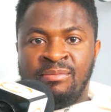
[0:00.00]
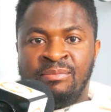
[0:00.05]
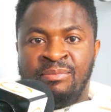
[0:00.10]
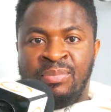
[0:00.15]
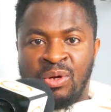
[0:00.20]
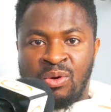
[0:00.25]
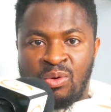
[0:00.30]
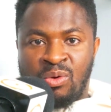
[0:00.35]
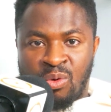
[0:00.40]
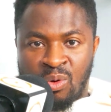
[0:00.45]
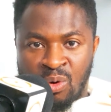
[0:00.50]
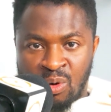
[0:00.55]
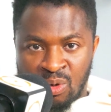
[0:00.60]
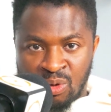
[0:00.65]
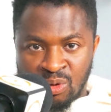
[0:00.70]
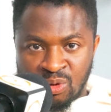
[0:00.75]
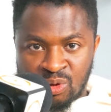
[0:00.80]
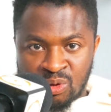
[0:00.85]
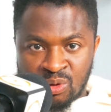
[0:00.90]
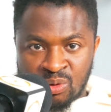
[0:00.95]

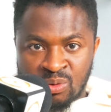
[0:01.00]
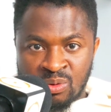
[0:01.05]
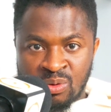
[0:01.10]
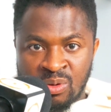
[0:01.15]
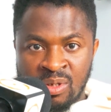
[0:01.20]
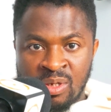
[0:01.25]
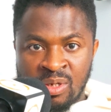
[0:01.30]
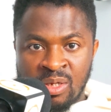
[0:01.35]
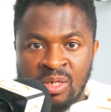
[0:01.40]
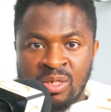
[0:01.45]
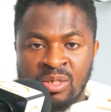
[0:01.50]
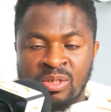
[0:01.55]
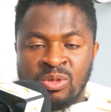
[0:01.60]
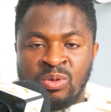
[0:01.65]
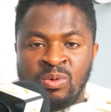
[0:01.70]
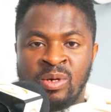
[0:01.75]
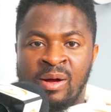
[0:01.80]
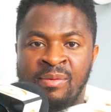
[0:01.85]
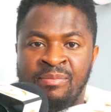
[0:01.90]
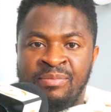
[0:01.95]
because
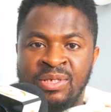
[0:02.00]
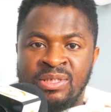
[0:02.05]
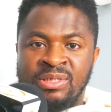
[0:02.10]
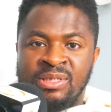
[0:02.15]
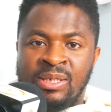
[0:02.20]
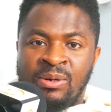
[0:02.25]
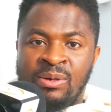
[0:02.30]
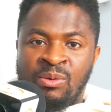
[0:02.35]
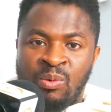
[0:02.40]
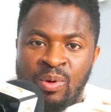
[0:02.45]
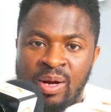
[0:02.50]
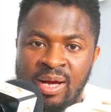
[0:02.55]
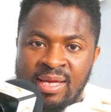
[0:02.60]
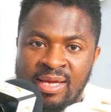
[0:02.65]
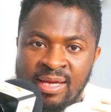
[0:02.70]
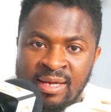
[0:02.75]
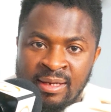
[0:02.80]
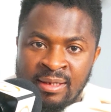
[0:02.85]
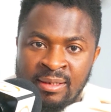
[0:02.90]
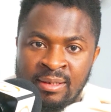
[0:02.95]
you are busy
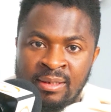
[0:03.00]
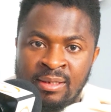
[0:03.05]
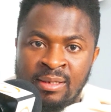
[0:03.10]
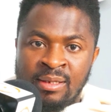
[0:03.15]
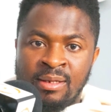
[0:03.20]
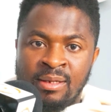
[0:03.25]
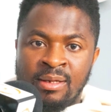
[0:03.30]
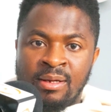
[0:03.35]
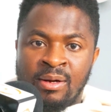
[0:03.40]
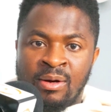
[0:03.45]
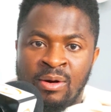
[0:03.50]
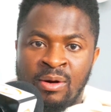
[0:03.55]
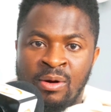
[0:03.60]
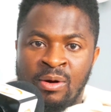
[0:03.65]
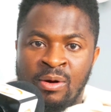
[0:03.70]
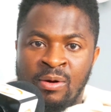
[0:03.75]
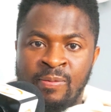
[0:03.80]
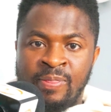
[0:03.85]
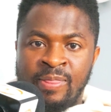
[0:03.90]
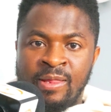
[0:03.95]
working,
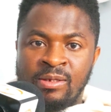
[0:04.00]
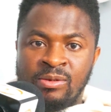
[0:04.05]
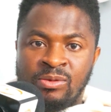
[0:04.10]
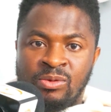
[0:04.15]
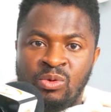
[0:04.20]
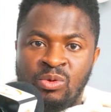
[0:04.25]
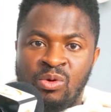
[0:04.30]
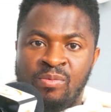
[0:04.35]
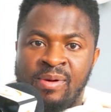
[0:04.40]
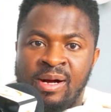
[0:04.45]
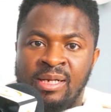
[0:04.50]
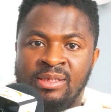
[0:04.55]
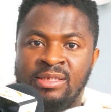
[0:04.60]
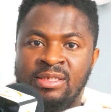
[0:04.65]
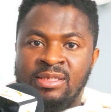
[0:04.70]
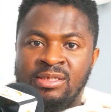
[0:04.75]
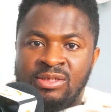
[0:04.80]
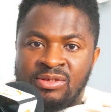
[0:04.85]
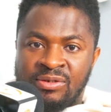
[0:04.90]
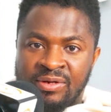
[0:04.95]
or too much
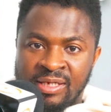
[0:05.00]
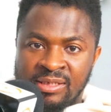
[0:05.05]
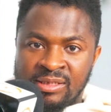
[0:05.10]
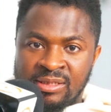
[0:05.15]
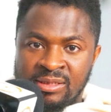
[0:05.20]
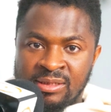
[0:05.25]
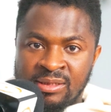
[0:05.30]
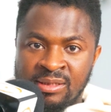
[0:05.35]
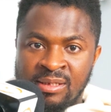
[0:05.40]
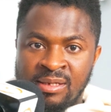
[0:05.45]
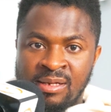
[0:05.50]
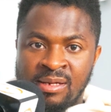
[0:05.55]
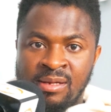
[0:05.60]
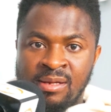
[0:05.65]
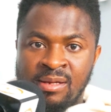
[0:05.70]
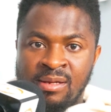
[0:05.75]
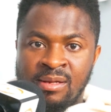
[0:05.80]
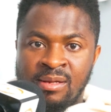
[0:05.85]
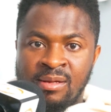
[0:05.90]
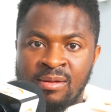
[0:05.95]
stress
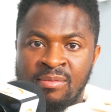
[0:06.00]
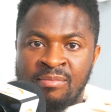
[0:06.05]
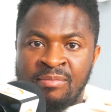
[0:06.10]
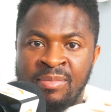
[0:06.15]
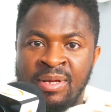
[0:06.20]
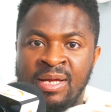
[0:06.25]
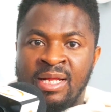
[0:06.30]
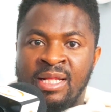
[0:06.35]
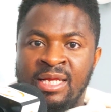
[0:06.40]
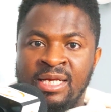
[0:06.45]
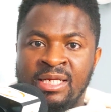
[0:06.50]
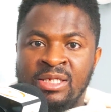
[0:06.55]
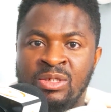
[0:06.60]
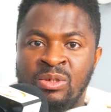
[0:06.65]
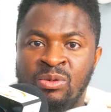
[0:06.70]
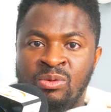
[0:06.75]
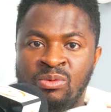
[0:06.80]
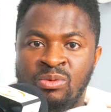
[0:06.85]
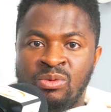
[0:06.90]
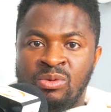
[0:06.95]
may lead
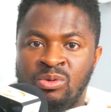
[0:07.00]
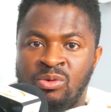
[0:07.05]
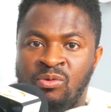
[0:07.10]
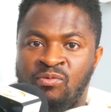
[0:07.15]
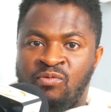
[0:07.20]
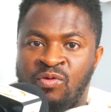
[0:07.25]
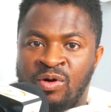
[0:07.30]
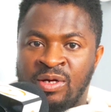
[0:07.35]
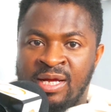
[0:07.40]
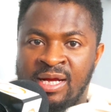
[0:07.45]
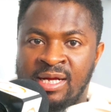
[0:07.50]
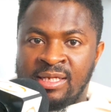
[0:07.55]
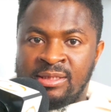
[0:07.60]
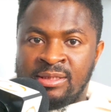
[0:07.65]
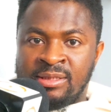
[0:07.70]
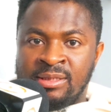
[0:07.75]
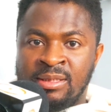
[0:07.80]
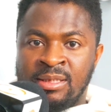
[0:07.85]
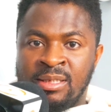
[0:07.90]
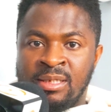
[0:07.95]
you to
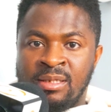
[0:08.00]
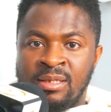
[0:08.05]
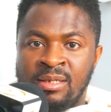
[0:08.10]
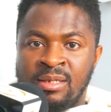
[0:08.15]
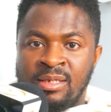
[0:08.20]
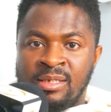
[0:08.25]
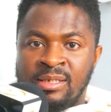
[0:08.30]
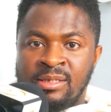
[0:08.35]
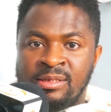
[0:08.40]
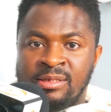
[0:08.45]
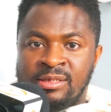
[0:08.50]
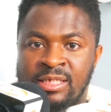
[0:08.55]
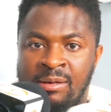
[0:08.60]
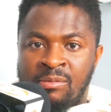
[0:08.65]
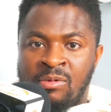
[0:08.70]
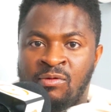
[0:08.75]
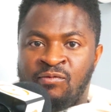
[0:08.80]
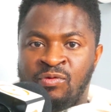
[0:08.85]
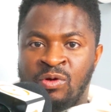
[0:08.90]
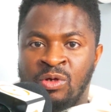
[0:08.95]
forget
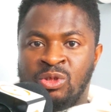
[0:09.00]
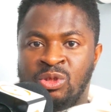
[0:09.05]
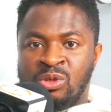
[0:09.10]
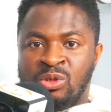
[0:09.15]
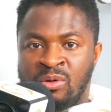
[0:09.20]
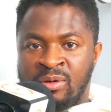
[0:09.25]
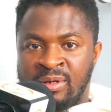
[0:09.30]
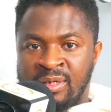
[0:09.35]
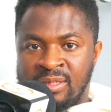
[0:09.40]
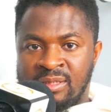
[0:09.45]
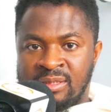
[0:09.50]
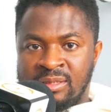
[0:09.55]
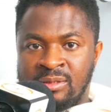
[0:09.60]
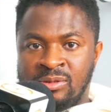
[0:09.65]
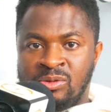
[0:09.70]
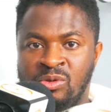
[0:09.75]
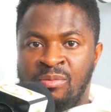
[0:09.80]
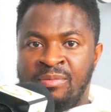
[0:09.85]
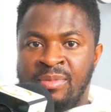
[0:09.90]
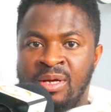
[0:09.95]
some of your stories.
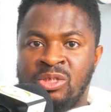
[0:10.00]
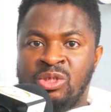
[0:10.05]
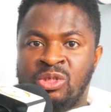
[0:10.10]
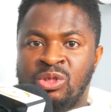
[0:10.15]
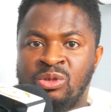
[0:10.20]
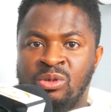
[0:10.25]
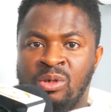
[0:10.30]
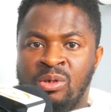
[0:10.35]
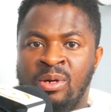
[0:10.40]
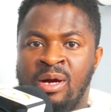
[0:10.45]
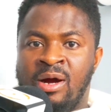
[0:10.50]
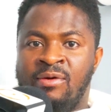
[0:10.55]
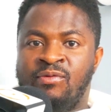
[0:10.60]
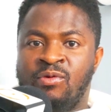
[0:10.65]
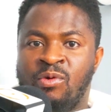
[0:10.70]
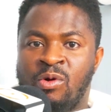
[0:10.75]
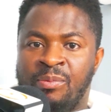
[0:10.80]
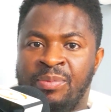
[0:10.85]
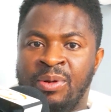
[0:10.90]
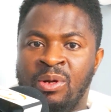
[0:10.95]
So make sure you have a
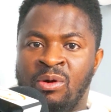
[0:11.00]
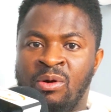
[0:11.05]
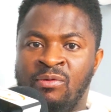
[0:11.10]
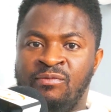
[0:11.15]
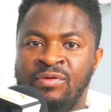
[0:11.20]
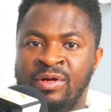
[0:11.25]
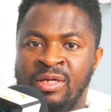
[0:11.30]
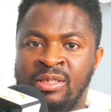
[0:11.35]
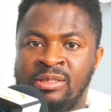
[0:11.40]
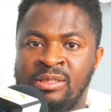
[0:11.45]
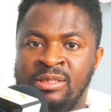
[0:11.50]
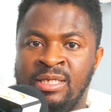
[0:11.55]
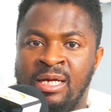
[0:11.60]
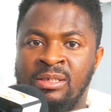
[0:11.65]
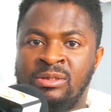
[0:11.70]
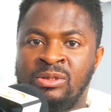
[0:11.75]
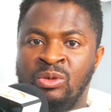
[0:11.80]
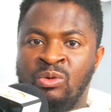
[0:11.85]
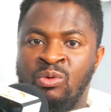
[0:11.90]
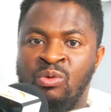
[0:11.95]
copy of it
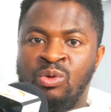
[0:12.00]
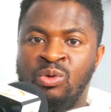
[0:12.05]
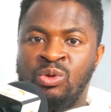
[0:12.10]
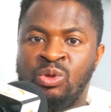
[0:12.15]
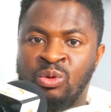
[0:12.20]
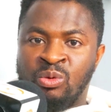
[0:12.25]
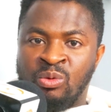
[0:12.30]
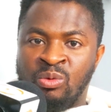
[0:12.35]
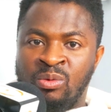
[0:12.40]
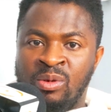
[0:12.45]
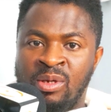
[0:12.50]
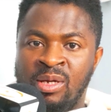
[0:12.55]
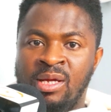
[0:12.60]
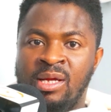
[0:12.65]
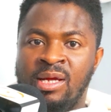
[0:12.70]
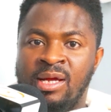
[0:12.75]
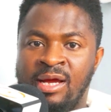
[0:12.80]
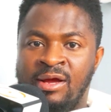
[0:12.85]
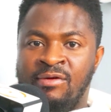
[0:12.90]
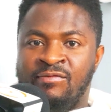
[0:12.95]
that you go through
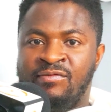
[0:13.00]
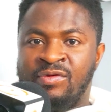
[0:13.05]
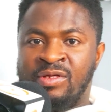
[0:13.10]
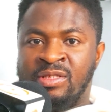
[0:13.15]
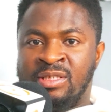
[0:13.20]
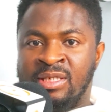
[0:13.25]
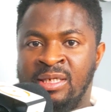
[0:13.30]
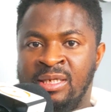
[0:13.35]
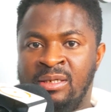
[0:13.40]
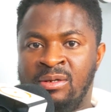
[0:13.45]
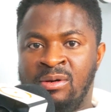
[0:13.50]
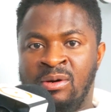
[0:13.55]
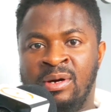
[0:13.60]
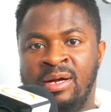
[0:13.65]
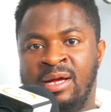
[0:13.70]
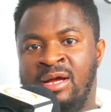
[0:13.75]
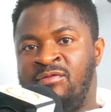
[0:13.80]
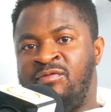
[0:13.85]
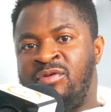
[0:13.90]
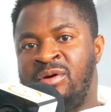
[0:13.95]
every day or
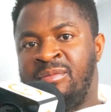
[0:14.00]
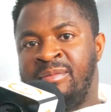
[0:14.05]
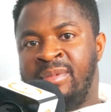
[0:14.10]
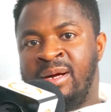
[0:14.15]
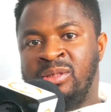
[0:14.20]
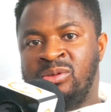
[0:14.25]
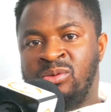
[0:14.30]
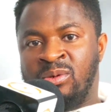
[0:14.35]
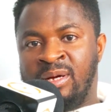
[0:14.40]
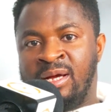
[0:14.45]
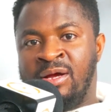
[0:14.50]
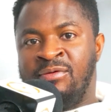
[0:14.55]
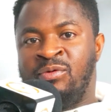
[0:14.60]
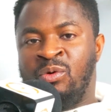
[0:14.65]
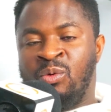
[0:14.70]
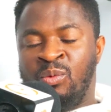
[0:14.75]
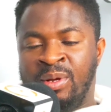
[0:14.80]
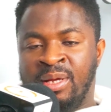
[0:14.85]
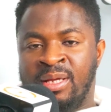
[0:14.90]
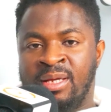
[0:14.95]
every month or
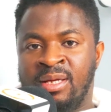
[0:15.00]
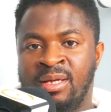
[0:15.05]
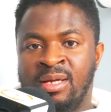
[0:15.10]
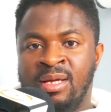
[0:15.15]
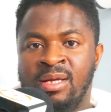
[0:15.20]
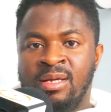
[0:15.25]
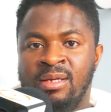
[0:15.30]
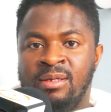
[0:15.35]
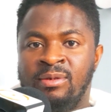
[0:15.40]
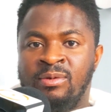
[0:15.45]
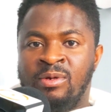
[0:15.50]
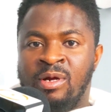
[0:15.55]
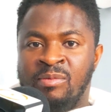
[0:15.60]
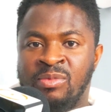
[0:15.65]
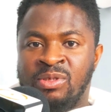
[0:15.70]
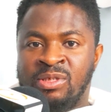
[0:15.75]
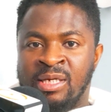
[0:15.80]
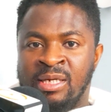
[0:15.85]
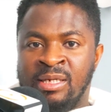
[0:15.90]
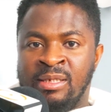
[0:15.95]
every week. You know what
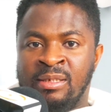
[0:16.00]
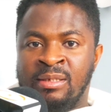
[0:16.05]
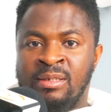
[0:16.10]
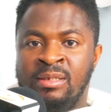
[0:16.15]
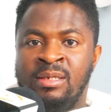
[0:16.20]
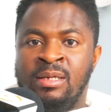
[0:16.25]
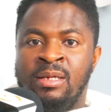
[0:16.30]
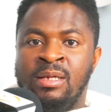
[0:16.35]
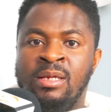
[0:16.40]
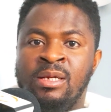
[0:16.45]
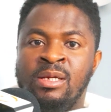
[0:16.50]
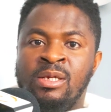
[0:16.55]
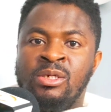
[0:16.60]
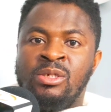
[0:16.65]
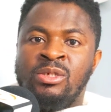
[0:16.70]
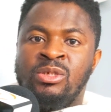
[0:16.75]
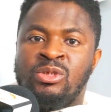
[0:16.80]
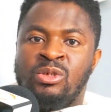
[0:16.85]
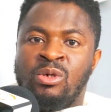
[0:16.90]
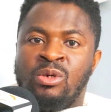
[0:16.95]
I'm saying?
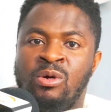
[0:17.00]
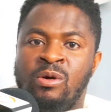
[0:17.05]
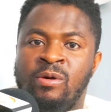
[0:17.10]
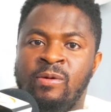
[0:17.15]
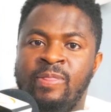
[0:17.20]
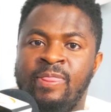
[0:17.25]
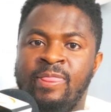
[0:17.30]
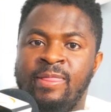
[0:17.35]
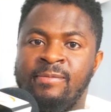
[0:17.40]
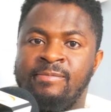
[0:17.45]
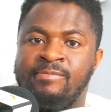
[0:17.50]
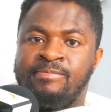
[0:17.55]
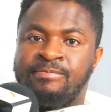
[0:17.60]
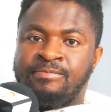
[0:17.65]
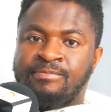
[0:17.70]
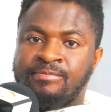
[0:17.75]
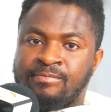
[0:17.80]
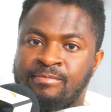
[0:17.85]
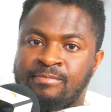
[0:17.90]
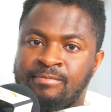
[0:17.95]
So
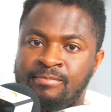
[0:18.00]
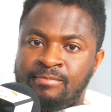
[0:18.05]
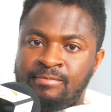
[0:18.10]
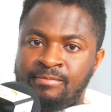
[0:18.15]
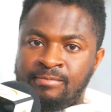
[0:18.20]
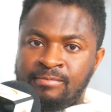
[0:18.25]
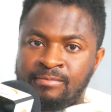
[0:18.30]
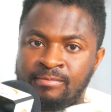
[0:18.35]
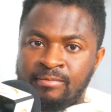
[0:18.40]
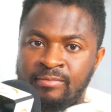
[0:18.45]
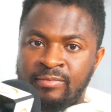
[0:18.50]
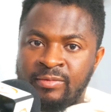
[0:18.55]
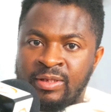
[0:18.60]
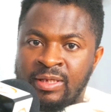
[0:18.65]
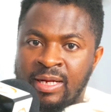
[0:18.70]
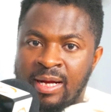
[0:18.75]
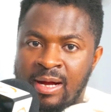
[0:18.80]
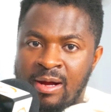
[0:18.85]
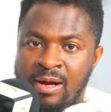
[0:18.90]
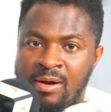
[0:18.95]

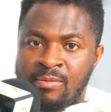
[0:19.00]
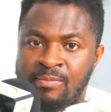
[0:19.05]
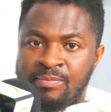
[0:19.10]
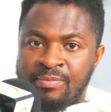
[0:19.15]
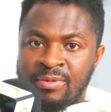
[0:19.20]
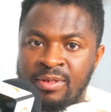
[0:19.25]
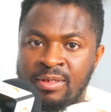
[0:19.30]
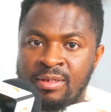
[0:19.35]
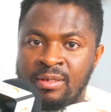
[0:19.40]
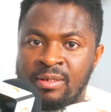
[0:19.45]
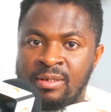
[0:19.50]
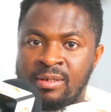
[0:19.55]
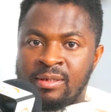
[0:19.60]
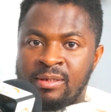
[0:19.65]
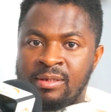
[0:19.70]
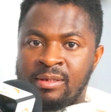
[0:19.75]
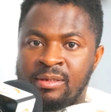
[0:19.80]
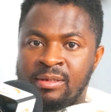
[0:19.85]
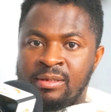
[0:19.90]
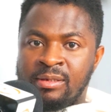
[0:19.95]
now
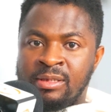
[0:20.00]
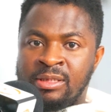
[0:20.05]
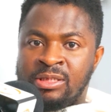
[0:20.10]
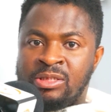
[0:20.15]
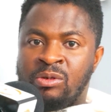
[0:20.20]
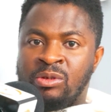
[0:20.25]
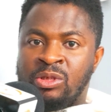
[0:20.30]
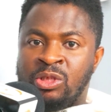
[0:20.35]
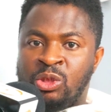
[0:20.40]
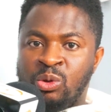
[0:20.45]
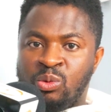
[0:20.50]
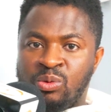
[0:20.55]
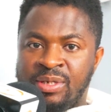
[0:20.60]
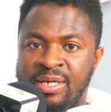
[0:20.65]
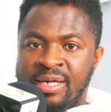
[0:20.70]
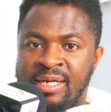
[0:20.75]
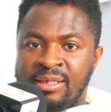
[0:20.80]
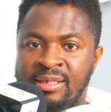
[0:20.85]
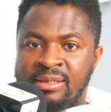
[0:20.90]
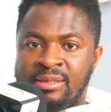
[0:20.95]
it's your due
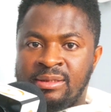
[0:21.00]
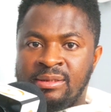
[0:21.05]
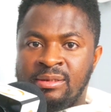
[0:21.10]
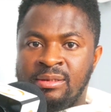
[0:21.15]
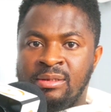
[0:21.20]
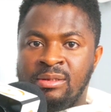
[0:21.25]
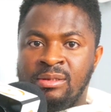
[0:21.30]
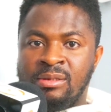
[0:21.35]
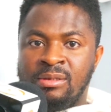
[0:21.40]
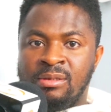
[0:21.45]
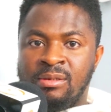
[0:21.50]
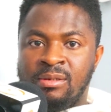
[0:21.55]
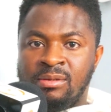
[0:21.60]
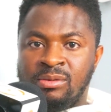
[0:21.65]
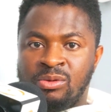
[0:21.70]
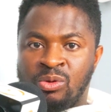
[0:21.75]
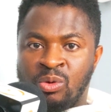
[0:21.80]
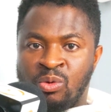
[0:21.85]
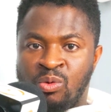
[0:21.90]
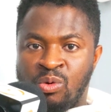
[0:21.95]
date
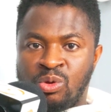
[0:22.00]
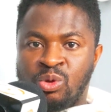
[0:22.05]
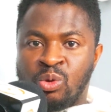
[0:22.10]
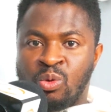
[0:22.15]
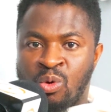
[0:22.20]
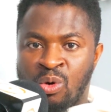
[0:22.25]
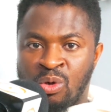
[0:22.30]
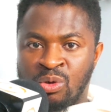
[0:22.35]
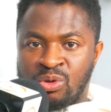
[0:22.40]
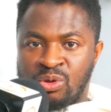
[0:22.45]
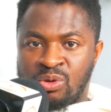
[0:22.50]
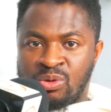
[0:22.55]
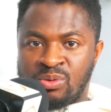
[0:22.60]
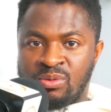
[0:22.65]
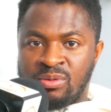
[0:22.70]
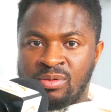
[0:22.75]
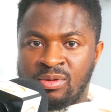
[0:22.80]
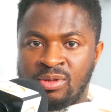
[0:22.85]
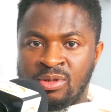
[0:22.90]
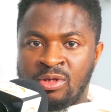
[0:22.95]
to go to court,
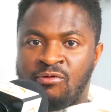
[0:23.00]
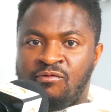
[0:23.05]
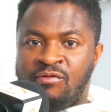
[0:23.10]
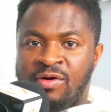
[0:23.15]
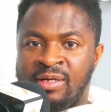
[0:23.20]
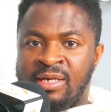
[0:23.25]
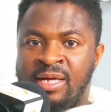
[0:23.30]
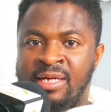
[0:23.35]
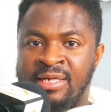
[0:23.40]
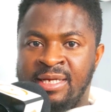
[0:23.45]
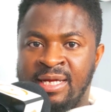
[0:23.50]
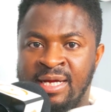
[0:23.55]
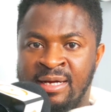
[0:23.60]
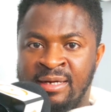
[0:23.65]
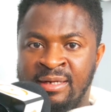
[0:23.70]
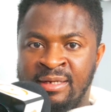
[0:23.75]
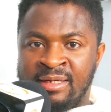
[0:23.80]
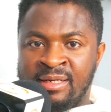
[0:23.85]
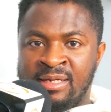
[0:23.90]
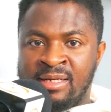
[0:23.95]
your final
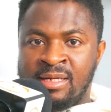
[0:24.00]
hearing.